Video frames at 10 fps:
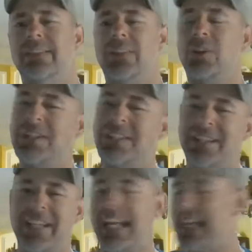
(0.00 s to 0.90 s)
There
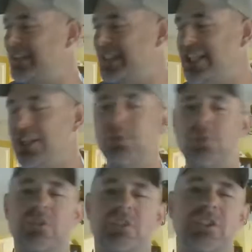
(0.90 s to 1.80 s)
isn't like a
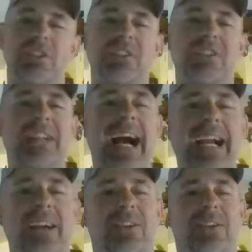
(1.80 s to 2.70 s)
huge
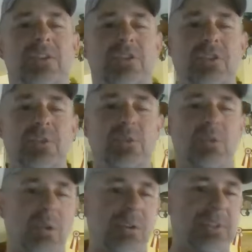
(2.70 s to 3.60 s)
desire to
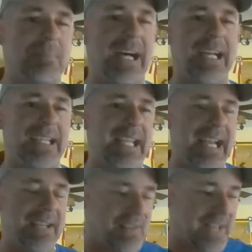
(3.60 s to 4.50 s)
grow this
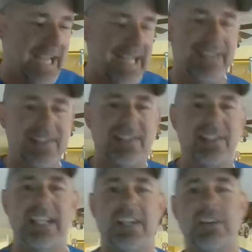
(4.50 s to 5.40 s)
podcast, I guess, as
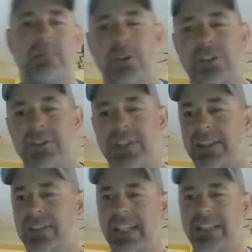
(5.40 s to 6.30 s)
in a commercial
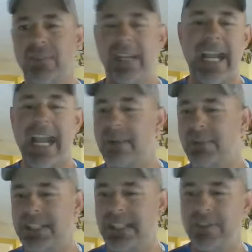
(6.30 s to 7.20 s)
sense, like I had
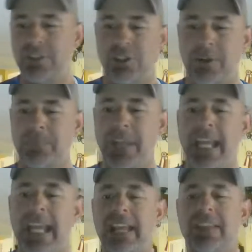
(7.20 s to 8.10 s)
with the TV show.
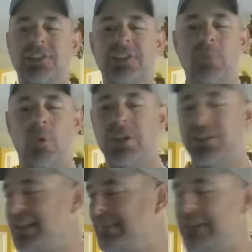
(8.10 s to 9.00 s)
This is more
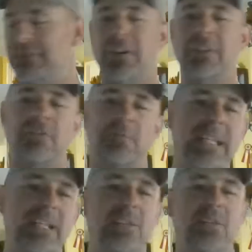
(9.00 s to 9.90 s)
just something fun for
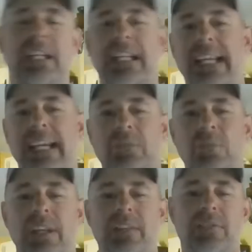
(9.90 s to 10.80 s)
me to do to connect
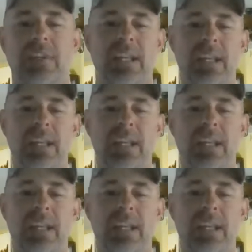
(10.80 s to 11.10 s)
with